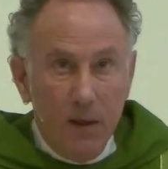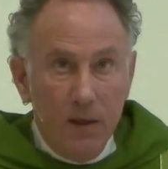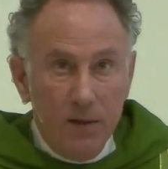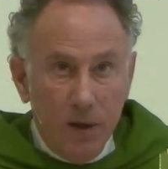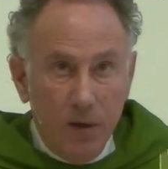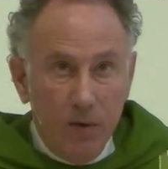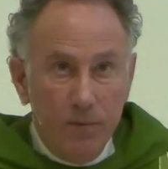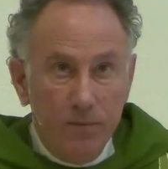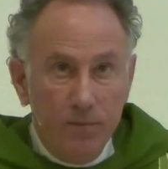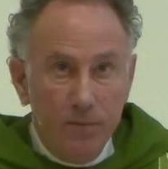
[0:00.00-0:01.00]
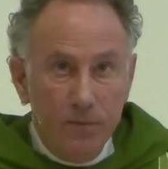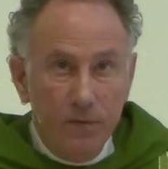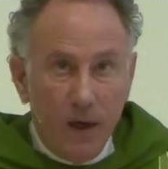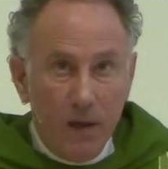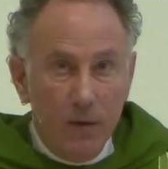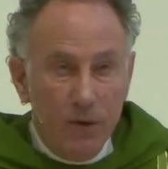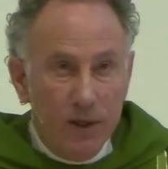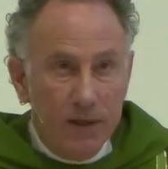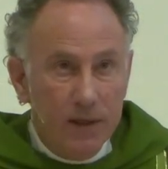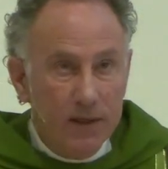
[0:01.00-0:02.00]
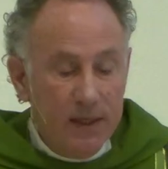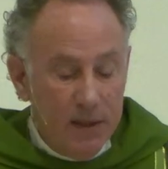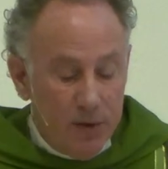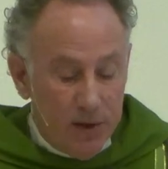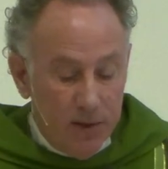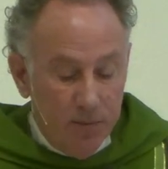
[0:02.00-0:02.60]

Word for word: So follow Jesus' teaching.